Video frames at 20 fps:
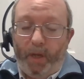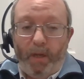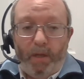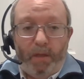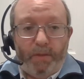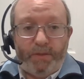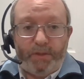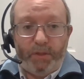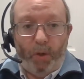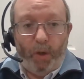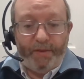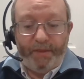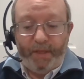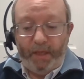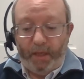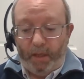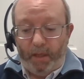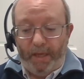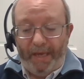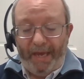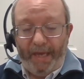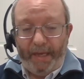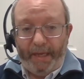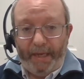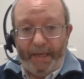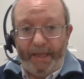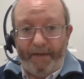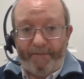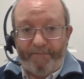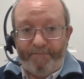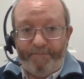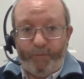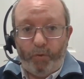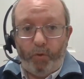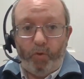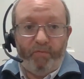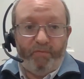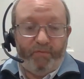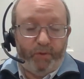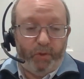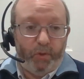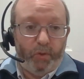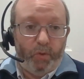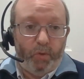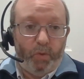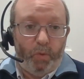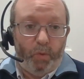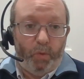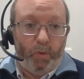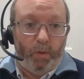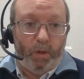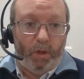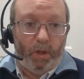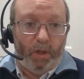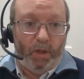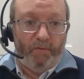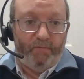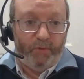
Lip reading: So I think, again, getting that full view of